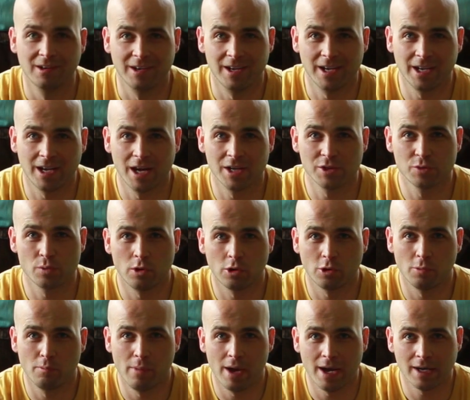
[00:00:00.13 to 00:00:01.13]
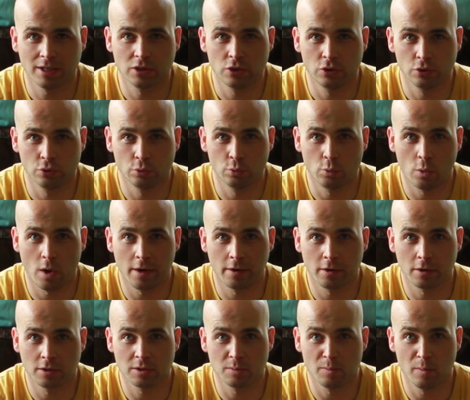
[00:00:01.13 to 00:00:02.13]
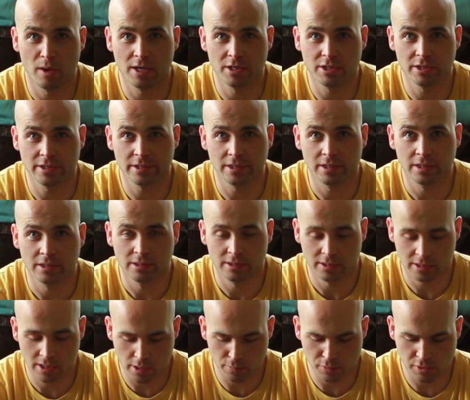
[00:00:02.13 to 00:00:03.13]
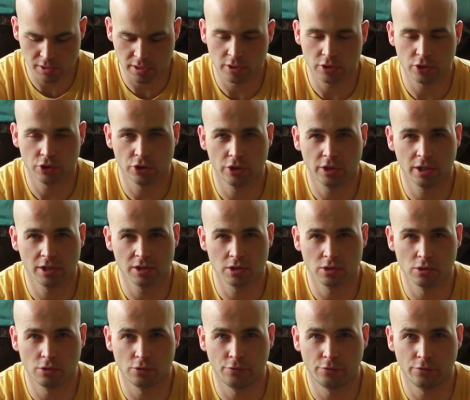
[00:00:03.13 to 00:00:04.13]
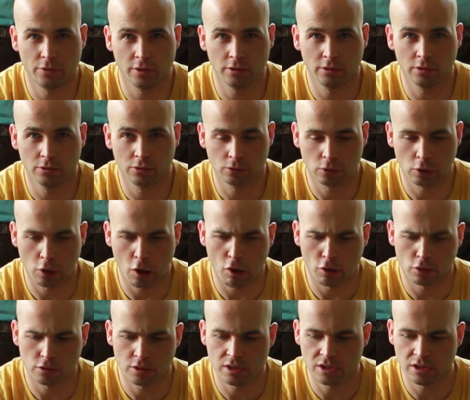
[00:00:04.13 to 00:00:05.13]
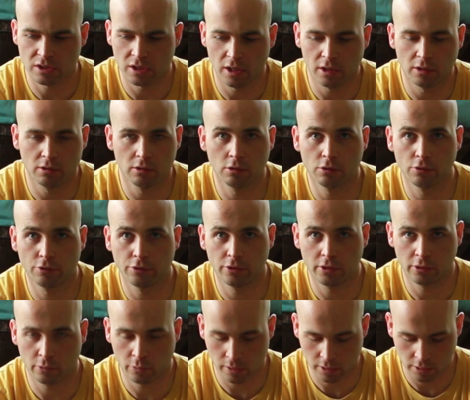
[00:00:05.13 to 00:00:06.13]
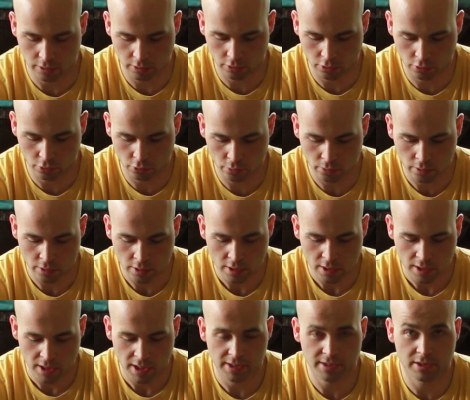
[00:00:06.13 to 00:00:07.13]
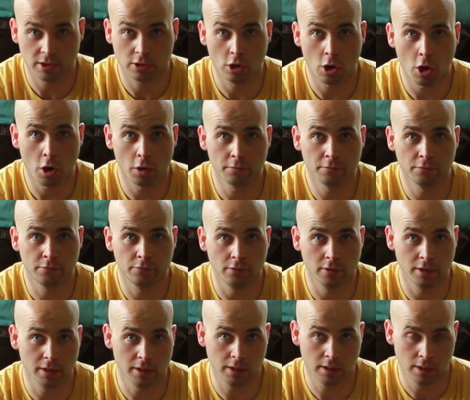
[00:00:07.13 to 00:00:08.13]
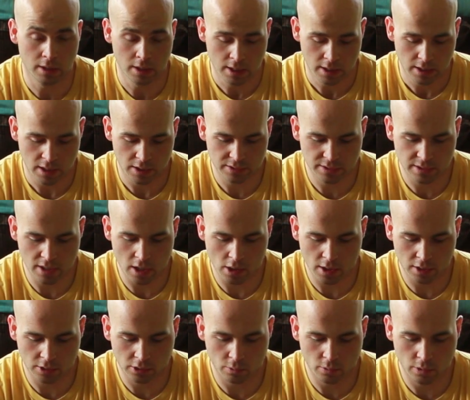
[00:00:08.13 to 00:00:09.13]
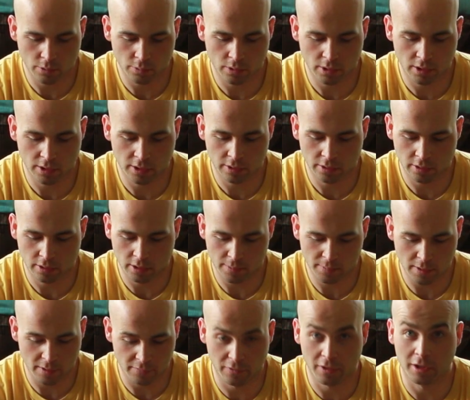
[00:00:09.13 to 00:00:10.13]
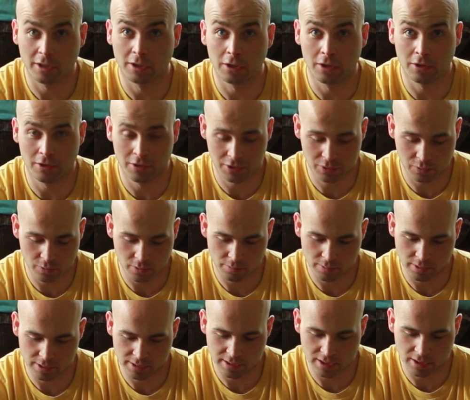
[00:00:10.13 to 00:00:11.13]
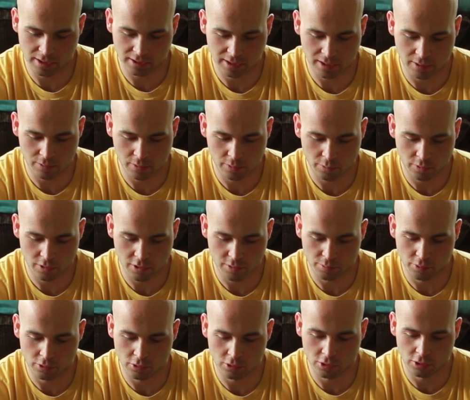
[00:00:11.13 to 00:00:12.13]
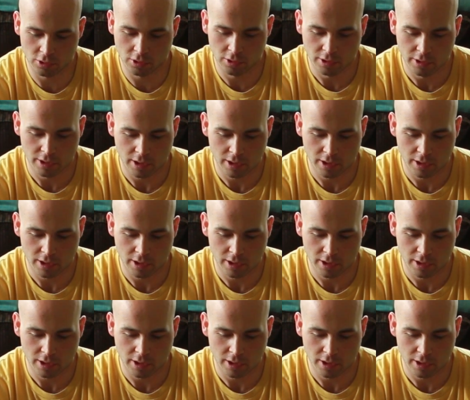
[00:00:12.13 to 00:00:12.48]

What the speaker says: Hey guys, welcome back to White Arts Magic. Today I'm just going to show you guys a little fun little card stunt little thing we can do. It's a card flick. Now it's not like the one where, I'm not very good at this one, but it's not like that one where you pull